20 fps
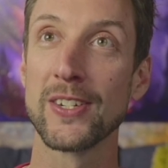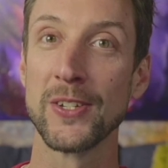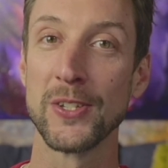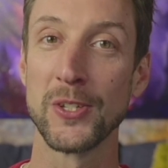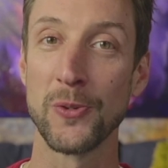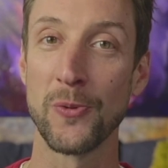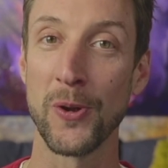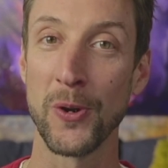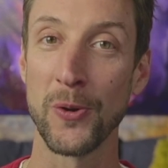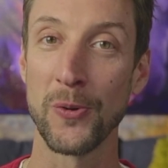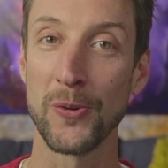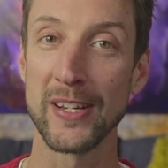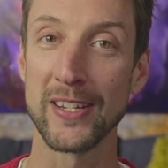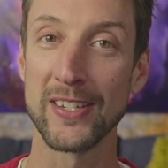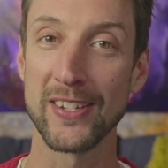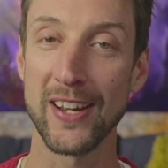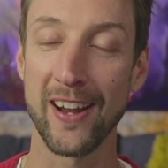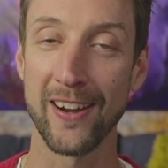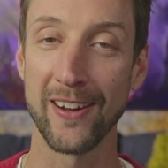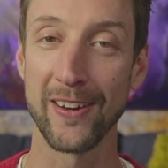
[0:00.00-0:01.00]
you want to
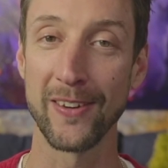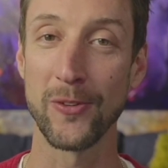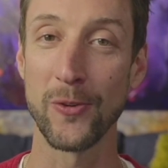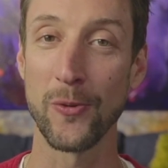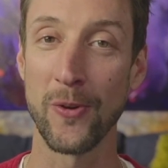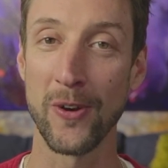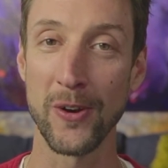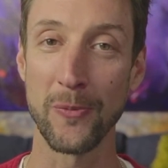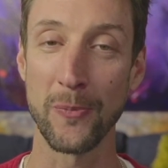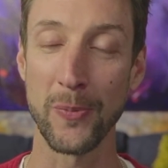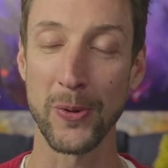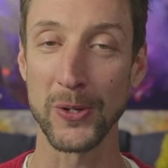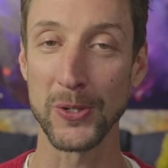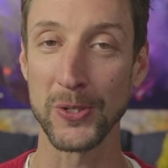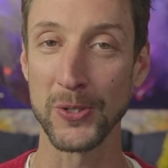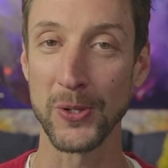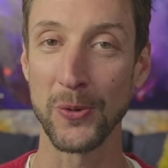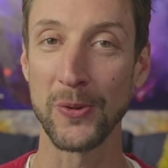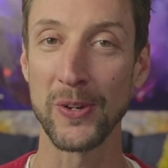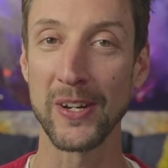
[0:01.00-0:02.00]
reach out, if you want a
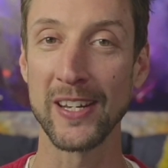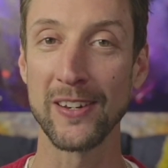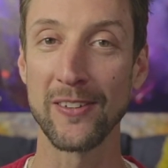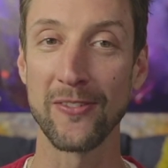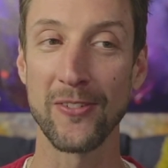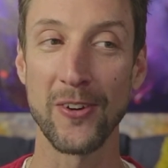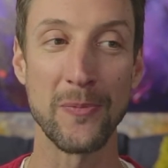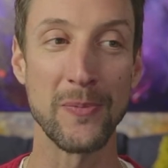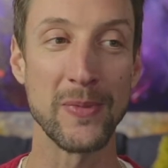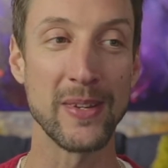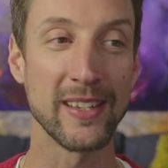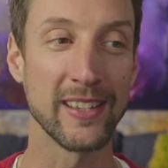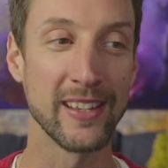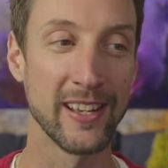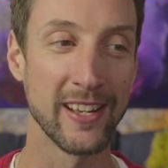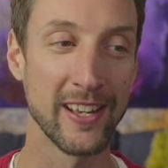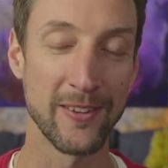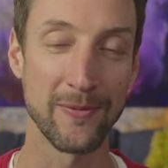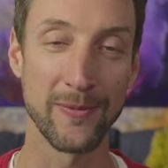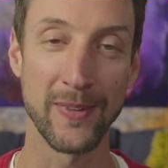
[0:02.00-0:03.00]
personal reading from me,
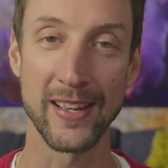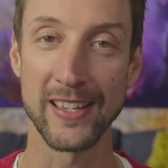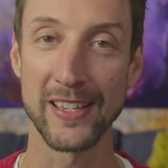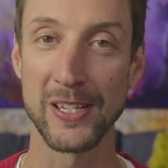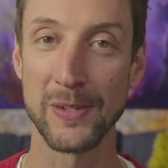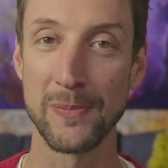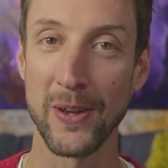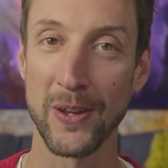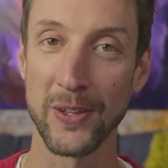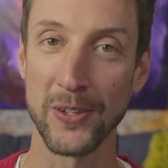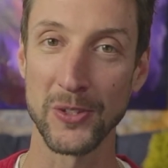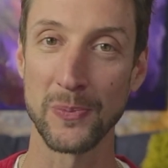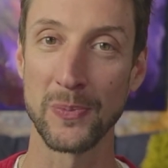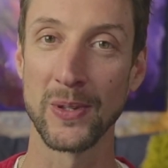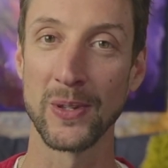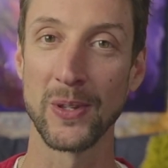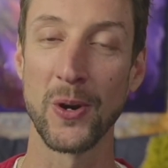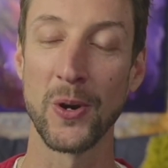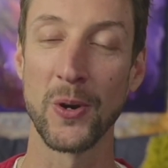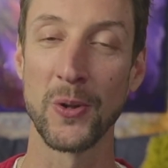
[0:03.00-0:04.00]
my email is
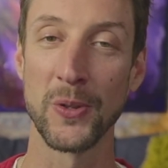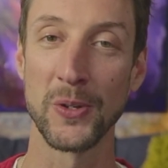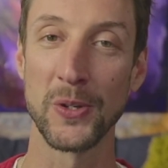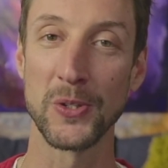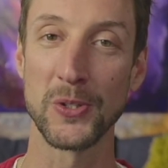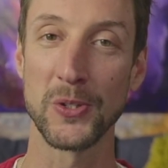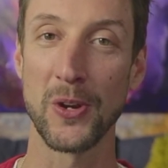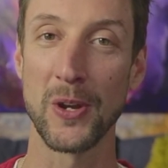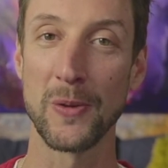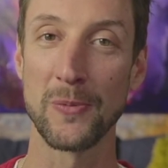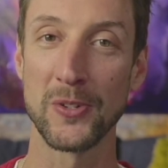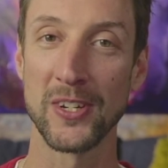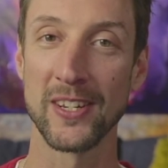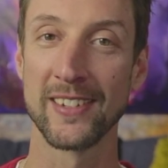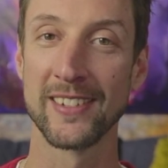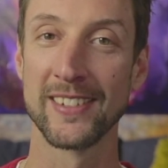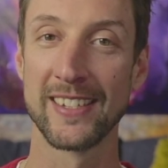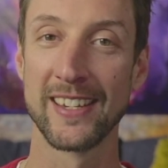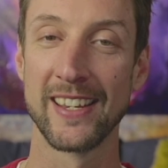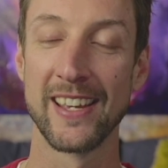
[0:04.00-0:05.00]
below in the
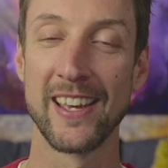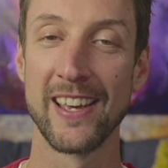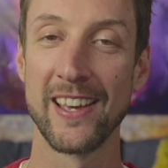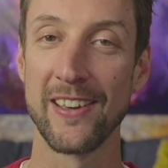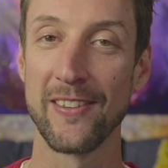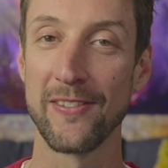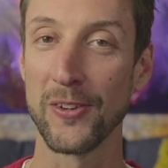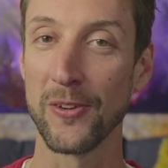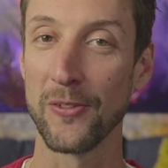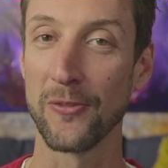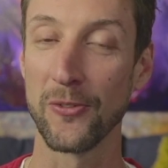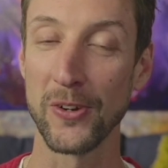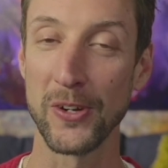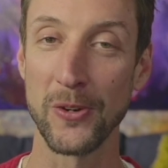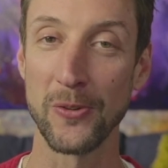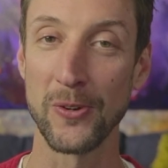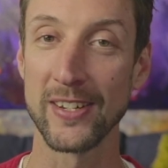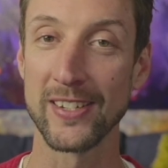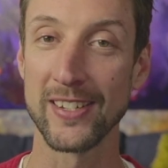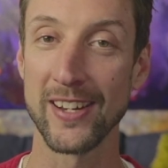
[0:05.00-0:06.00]
descriptions. Feel free to
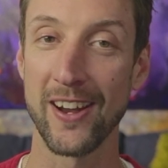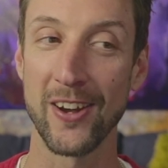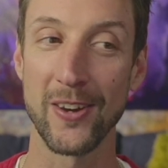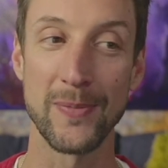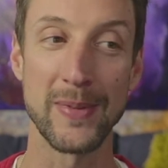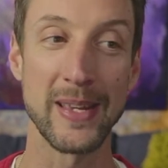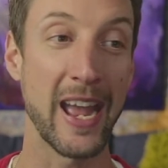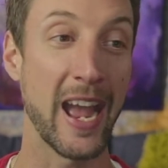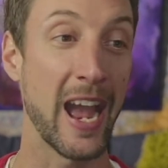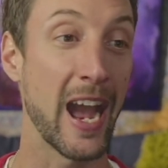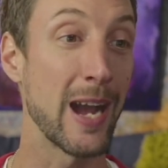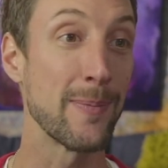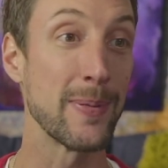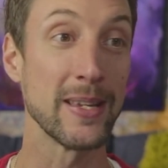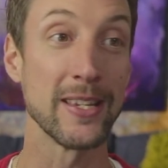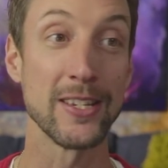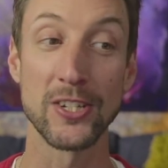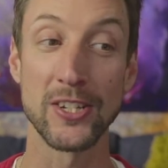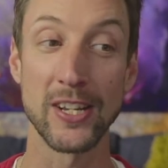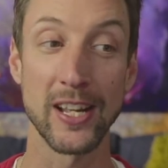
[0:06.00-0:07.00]
reach out. I'd be happy
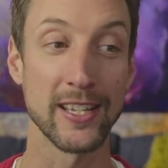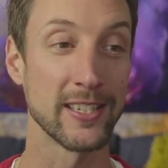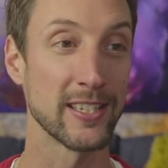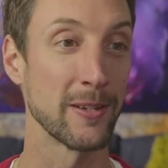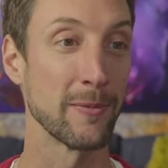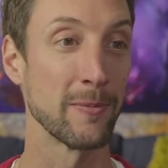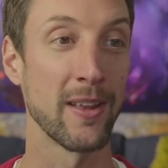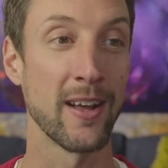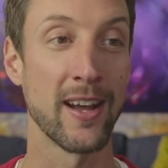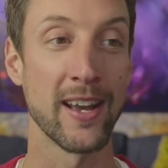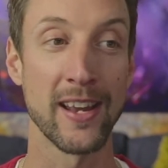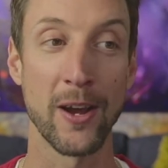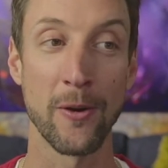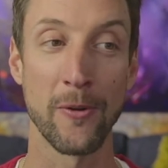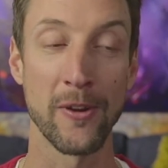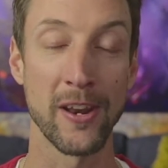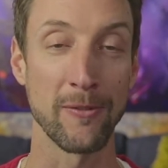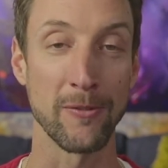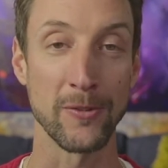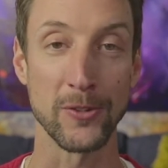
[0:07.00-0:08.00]
to shed some light on
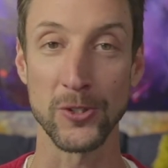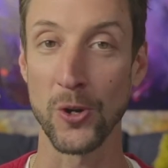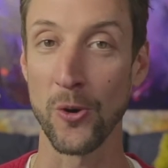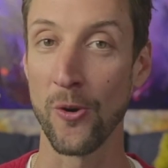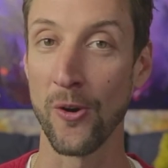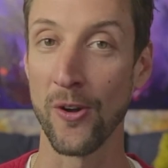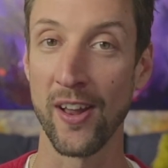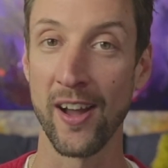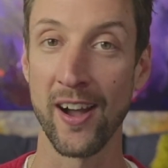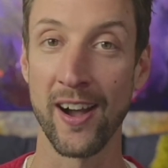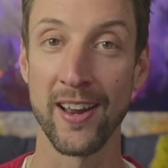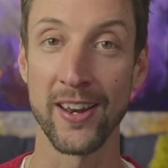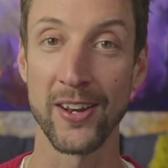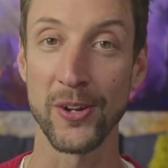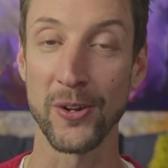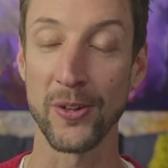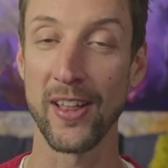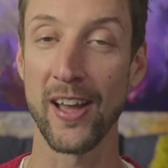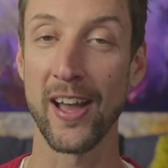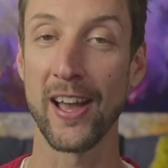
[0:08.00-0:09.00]
whatever is going on in
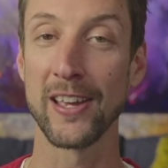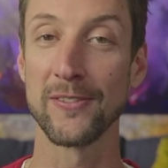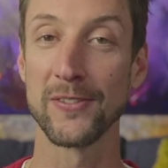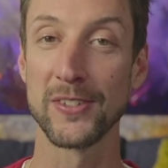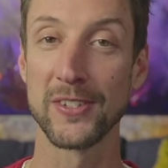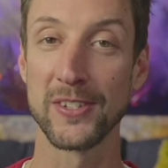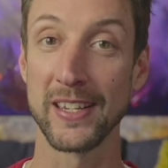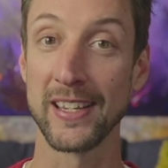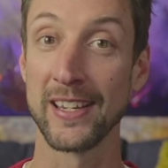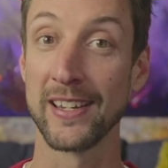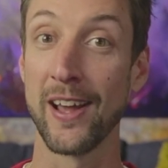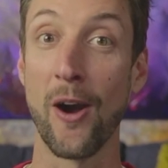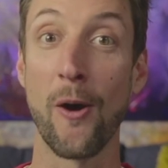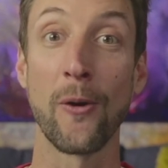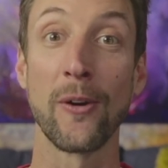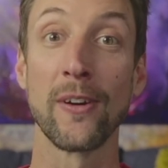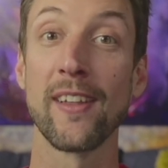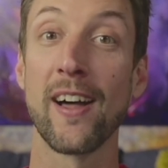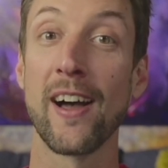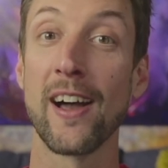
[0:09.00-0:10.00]
your lives, in
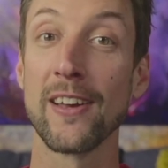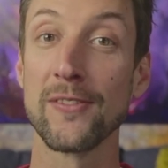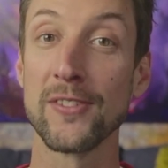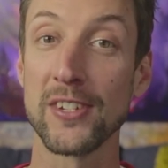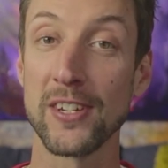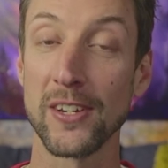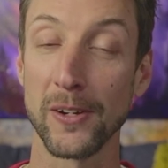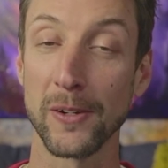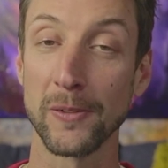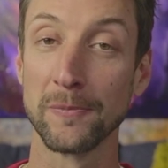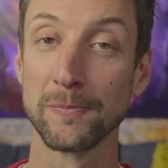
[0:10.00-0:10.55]
our lives here.